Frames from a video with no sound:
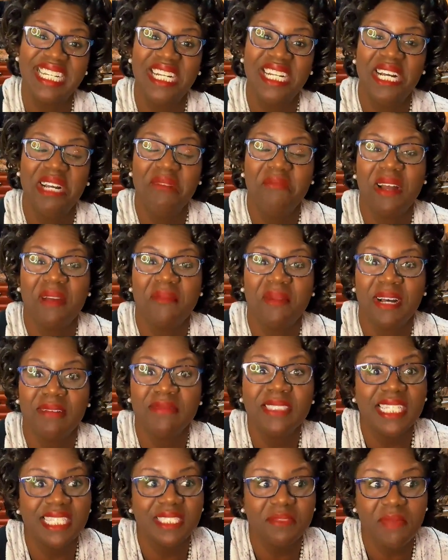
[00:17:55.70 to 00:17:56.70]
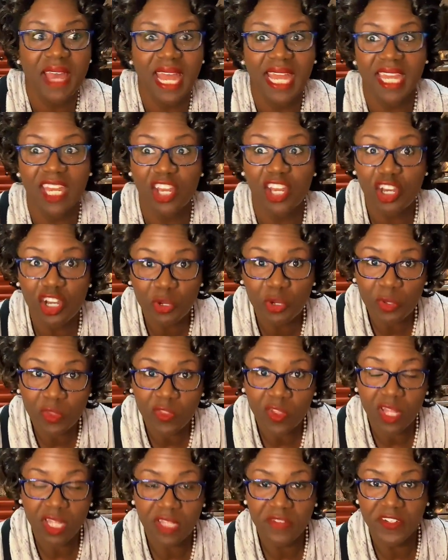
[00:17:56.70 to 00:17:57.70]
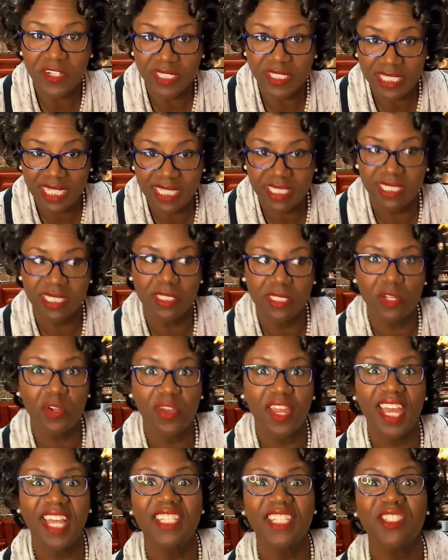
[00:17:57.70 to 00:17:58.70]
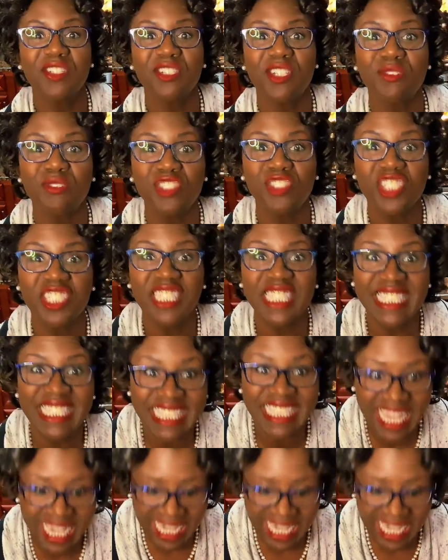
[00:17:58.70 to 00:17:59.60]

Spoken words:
it. My mom says, Maggie, cook with all of your senses, okay? So don't just